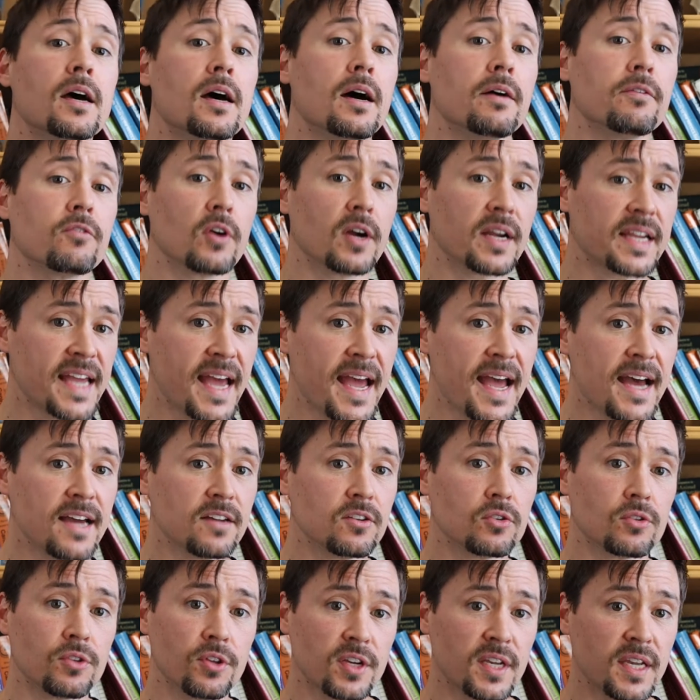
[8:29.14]
For a cat,
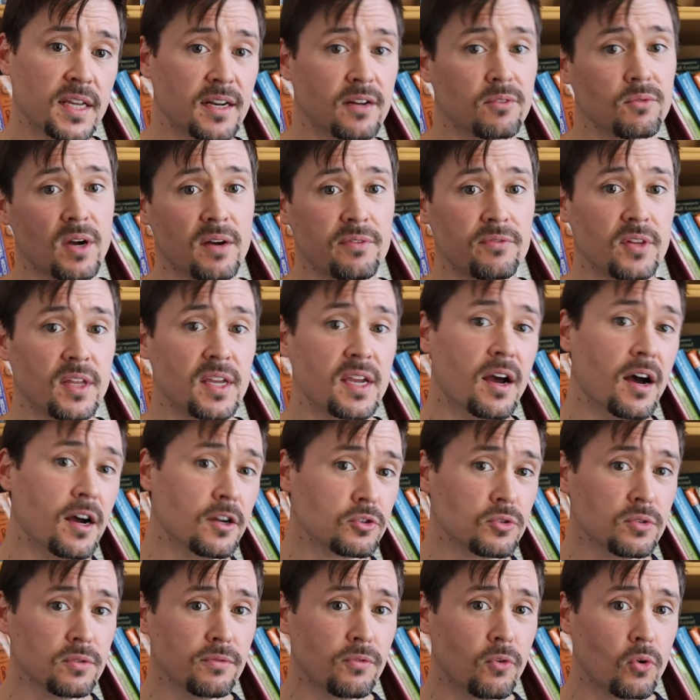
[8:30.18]
you're looking at roughly
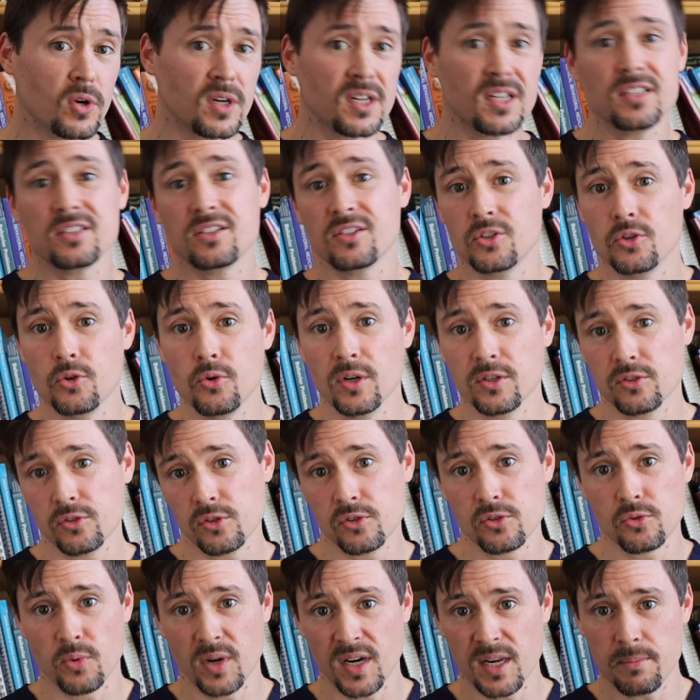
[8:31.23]
140 to
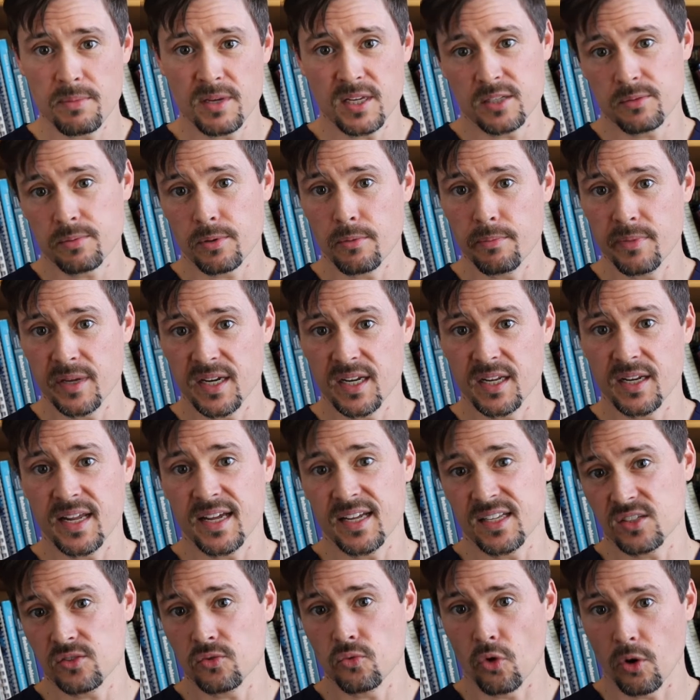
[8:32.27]
220 beats per minute
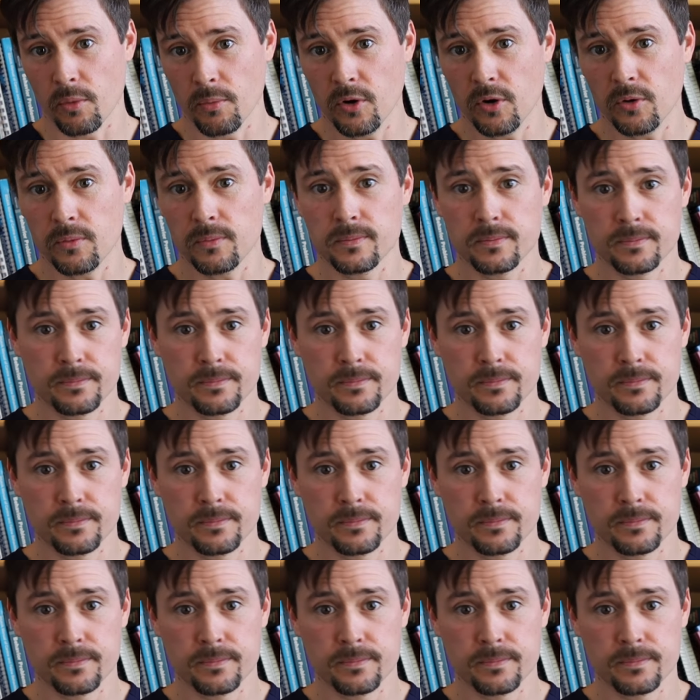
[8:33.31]
as normal.